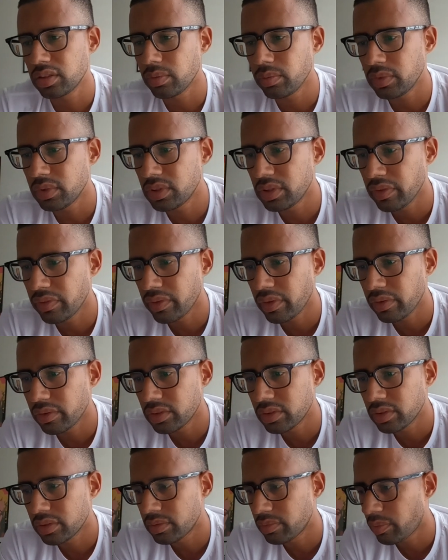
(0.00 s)
Let me see if
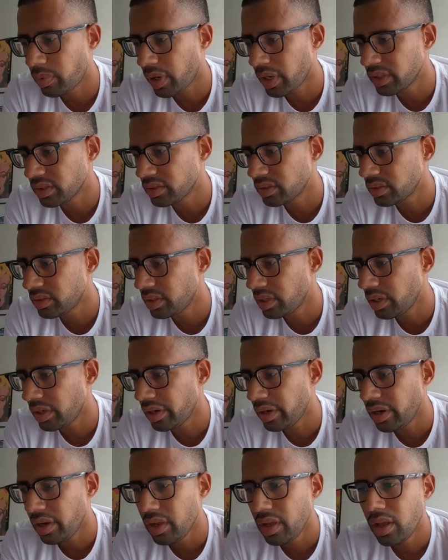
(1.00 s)
there's prices
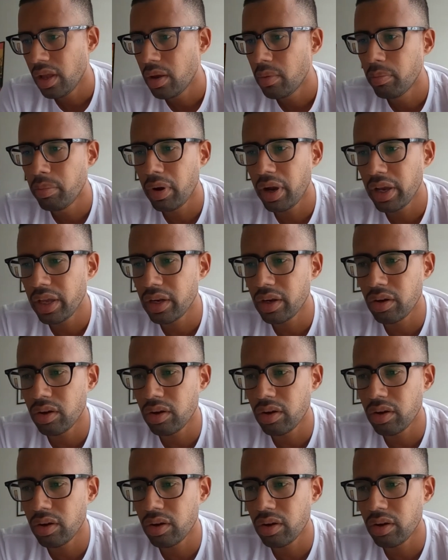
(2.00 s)
here. But